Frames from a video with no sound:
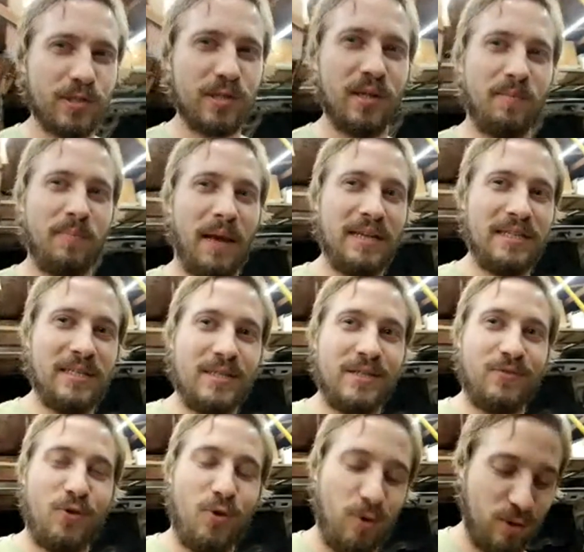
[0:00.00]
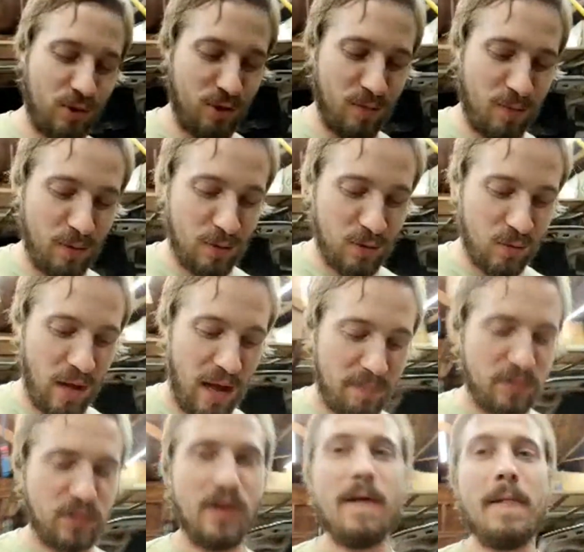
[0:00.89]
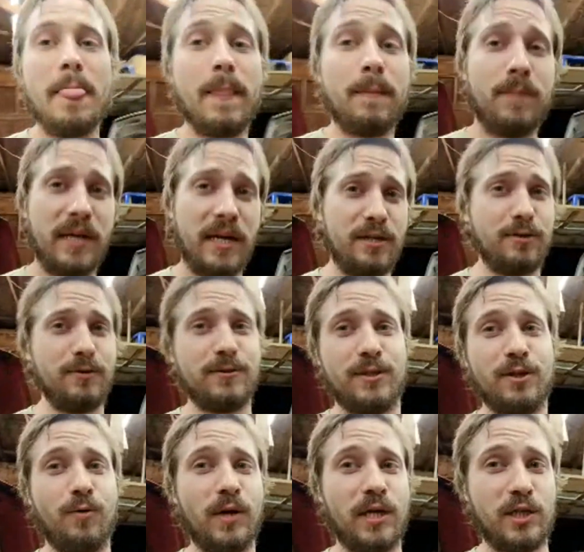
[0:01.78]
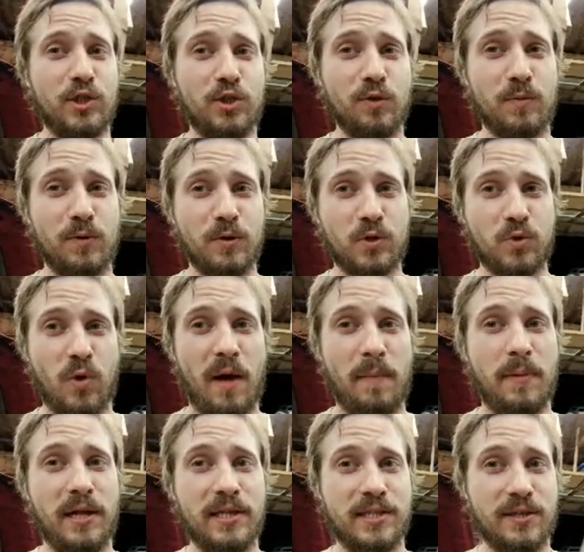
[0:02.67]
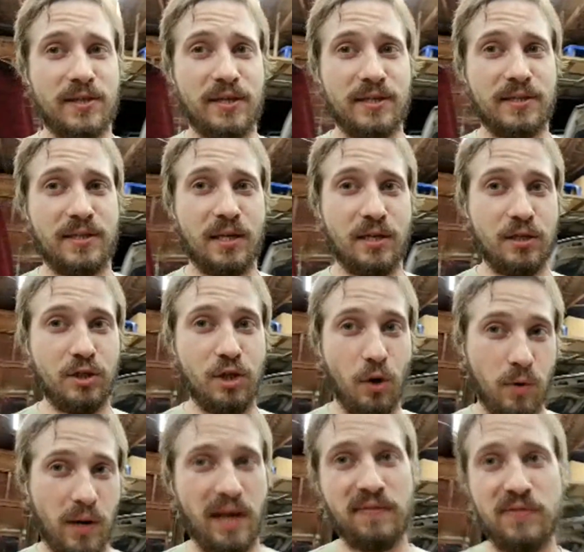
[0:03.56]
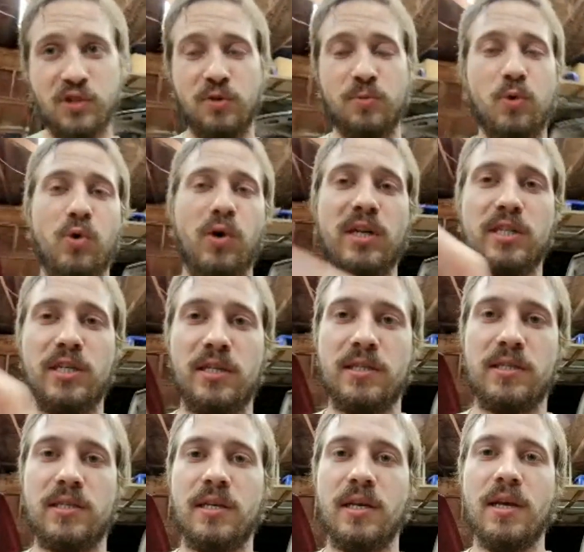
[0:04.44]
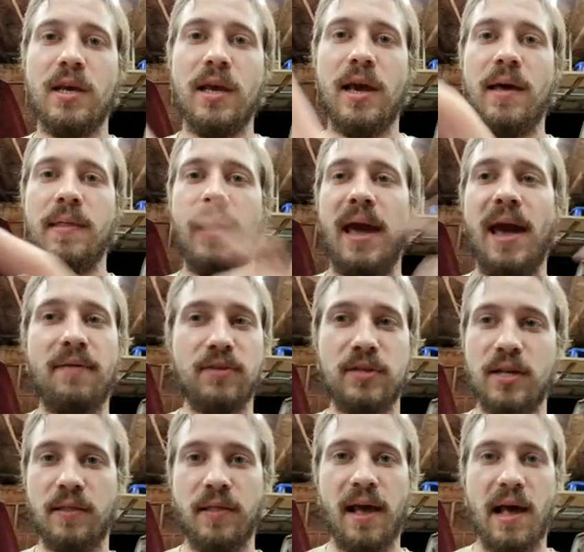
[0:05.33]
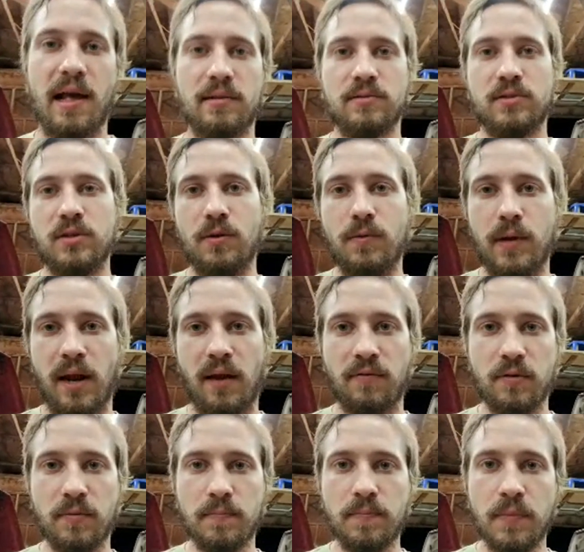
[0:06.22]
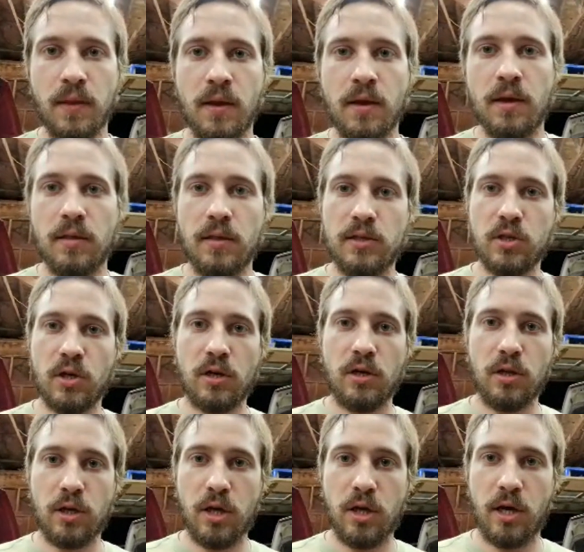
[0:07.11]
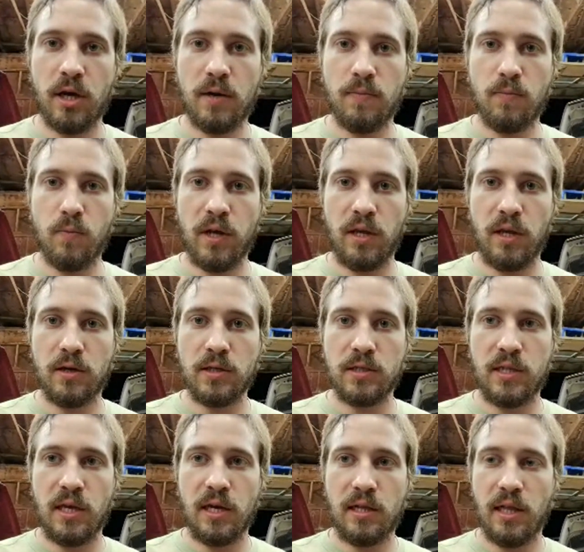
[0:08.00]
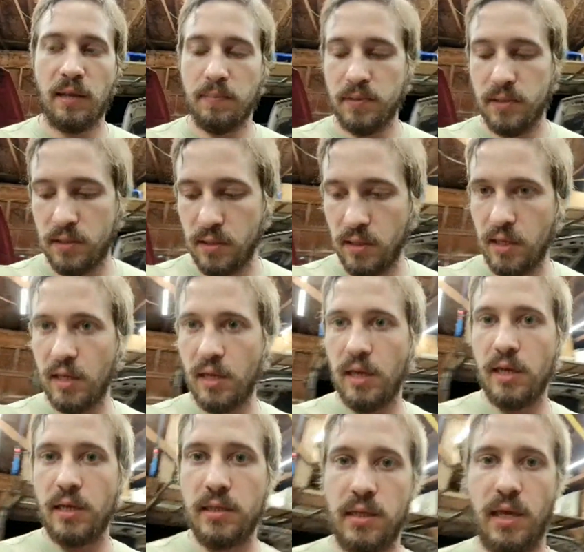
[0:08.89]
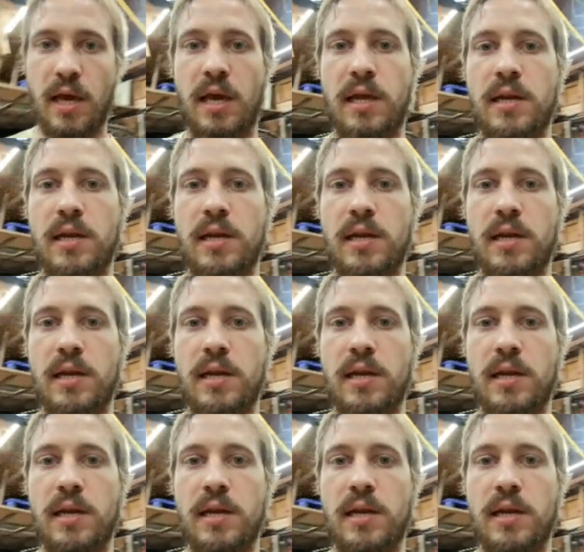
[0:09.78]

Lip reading: of the bases of cool Subaru swaps, but I do still want to Subaru swap lots of things that don't have Subaru engines, and they haven't done that, so whatever. These are going to look good. What year is the Eclipse? It is a